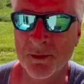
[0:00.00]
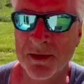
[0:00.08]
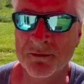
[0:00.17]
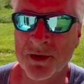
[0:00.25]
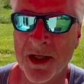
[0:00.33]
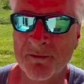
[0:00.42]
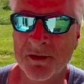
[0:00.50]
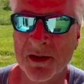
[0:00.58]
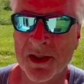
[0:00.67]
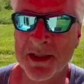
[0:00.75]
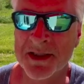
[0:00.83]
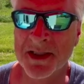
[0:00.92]
We have traffic
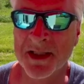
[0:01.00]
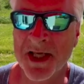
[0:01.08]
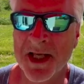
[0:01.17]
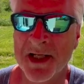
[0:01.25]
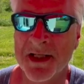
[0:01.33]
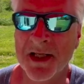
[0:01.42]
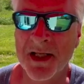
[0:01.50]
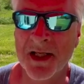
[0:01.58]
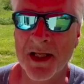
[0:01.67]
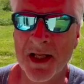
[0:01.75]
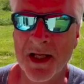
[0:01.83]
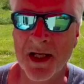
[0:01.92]
lights again
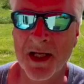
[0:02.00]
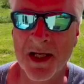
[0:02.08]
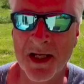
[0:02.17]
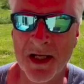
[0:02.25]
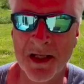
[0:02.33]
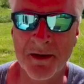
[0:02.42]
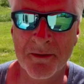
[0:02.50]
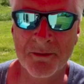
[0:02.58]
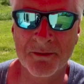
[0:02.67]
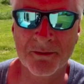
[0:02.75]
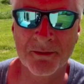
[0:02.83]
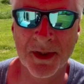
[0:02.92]

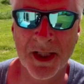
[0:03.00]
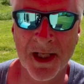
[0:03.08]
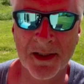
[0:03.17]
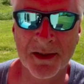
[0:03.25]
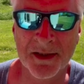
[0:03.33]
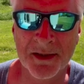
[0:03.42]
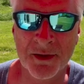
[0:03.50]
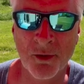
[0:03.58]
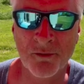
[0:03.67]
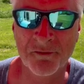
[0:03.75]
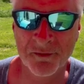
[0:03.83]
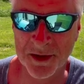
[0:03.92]
at the No
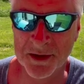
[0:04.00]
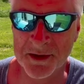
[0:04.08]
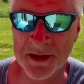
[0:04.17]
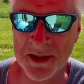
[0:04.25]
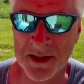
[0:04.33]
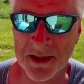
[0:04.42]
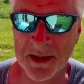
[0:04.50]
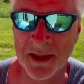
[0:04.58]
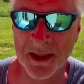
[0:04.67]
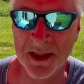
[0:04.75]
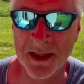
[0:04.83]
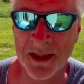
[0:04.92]
Frills,
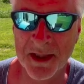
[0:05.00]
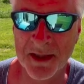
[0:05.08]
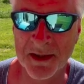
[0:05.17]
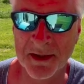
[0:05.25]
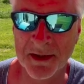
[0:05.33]
the